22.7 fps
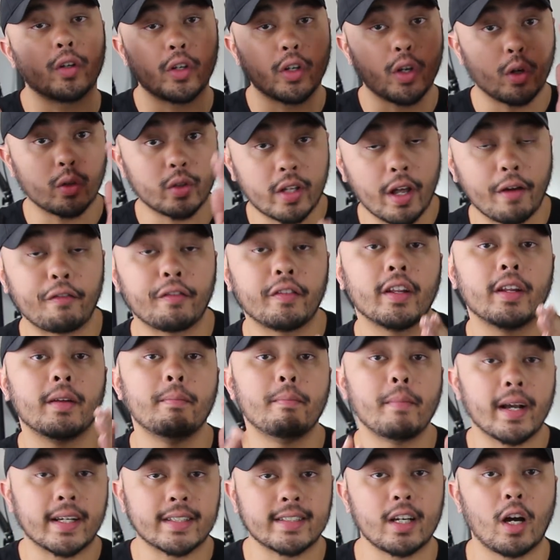you know, definite
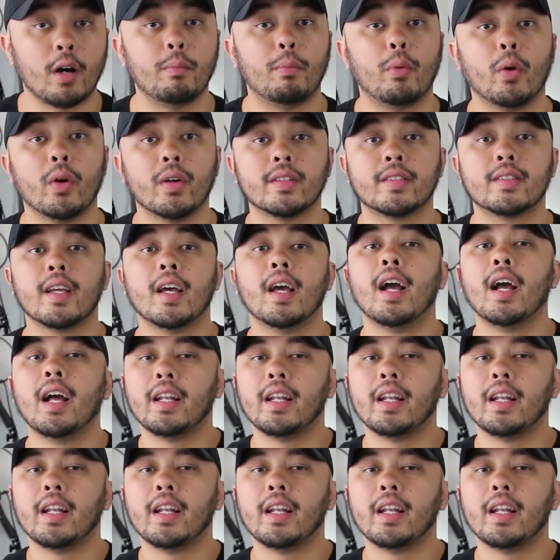mix out points.